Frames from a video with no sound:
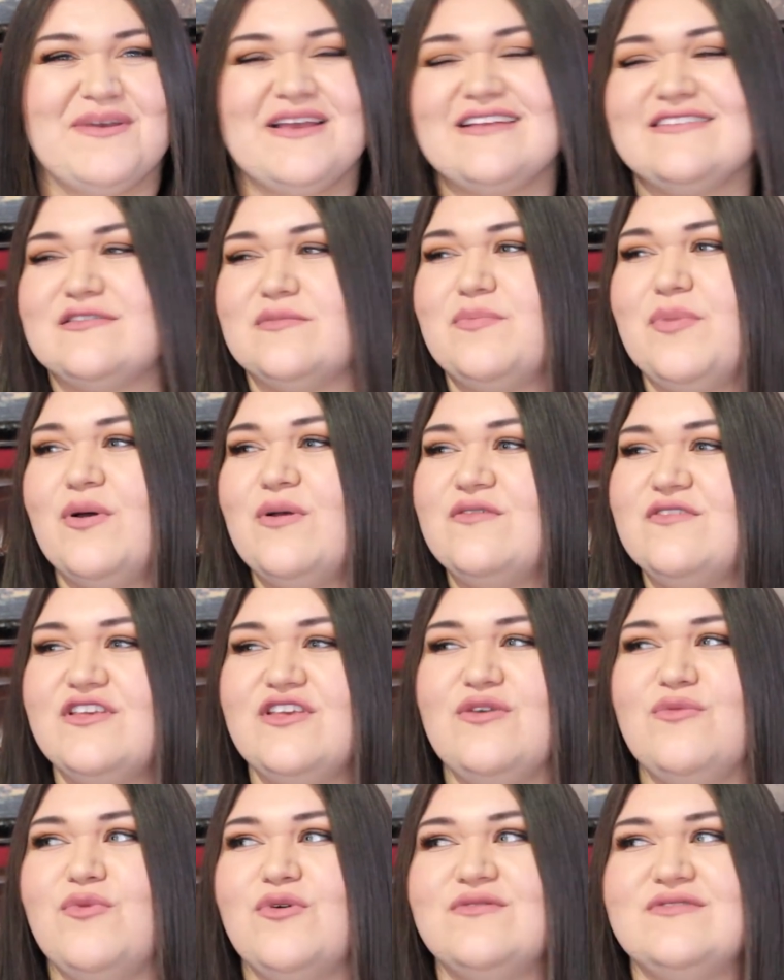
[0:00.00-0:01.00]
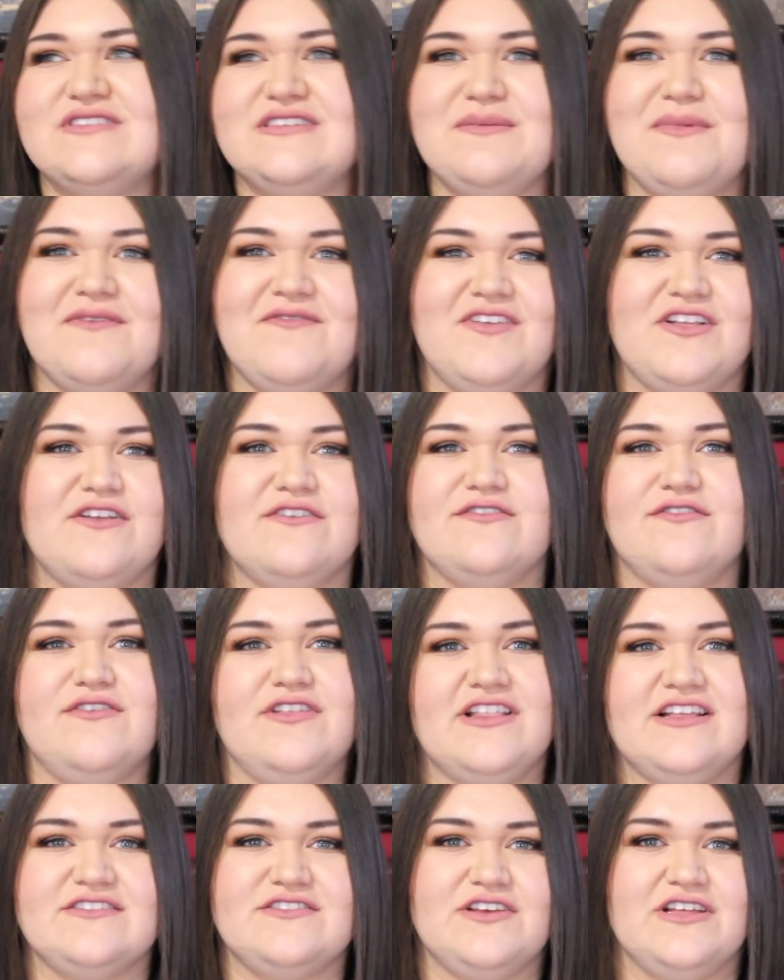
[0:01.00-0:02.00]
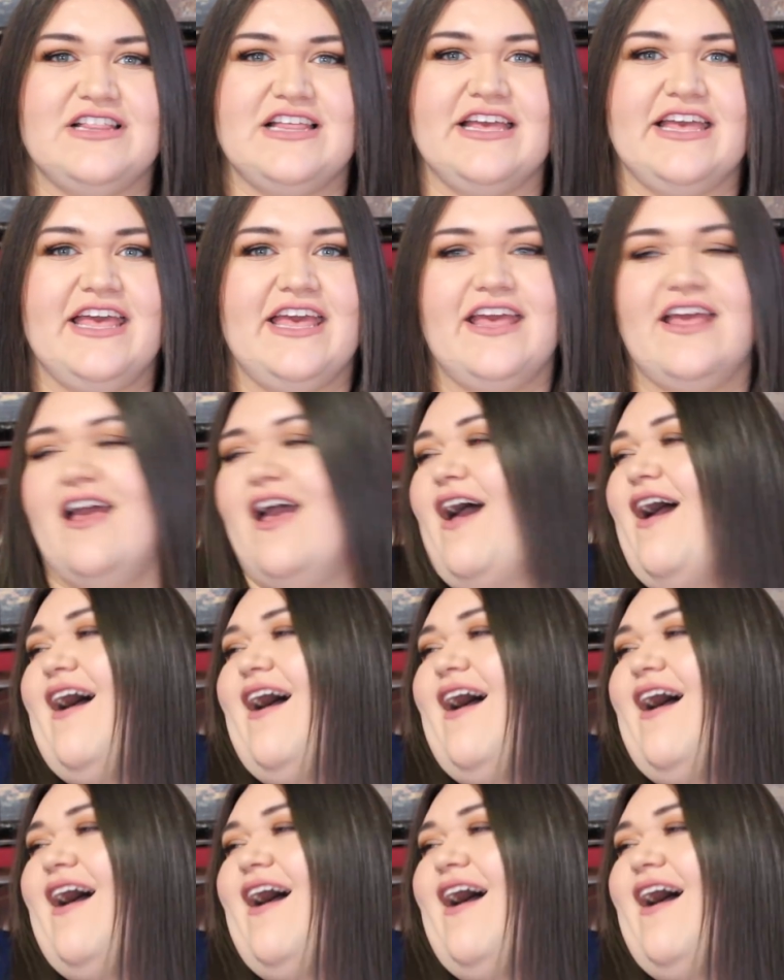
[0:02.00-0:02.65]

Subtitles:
because supposedly you won't see my videos unless you click it.